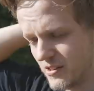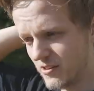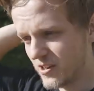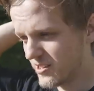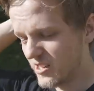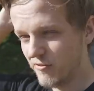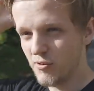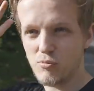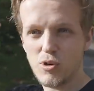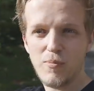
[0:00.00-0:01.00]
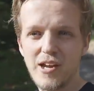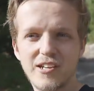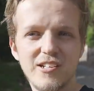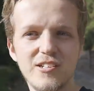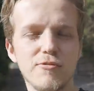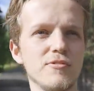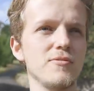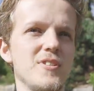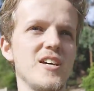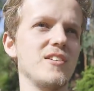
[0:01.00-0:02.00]
And like if it will make any
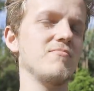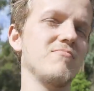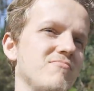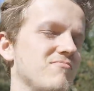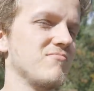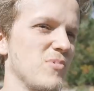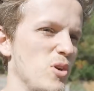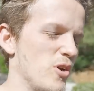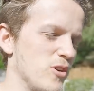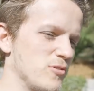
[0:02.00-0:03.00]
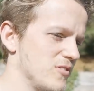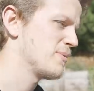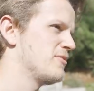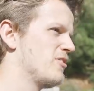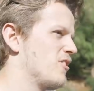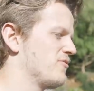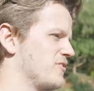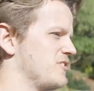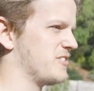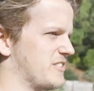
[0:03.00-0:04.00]
difference with that, who knows. Probably not
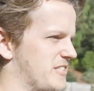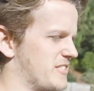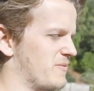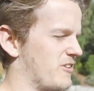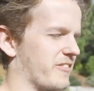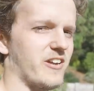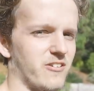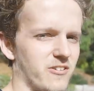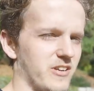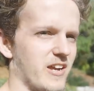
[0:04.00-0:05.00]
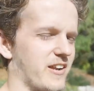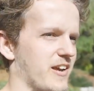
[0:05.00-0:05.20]
often that you'd see something like that on an